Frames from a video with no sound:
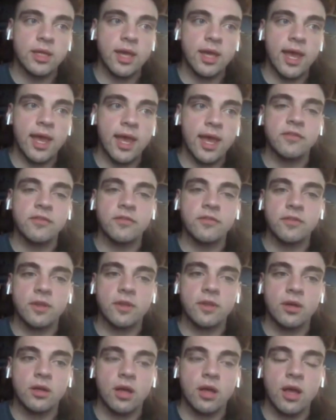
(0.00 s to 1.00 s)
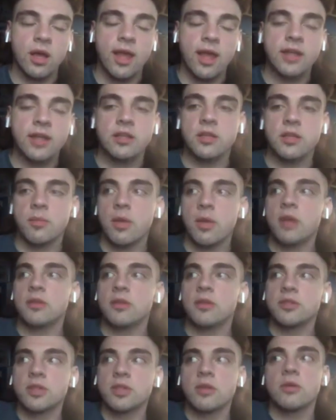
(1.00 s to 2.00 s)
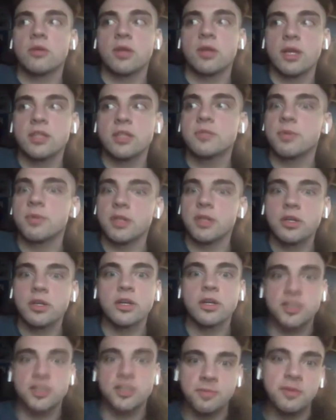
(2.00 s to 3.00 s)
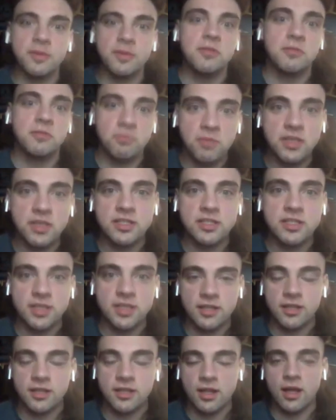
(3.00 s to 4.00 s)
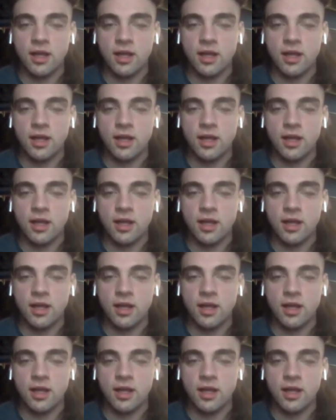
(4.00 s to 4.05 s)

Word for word: end of the month. So it's been good. It's been busy.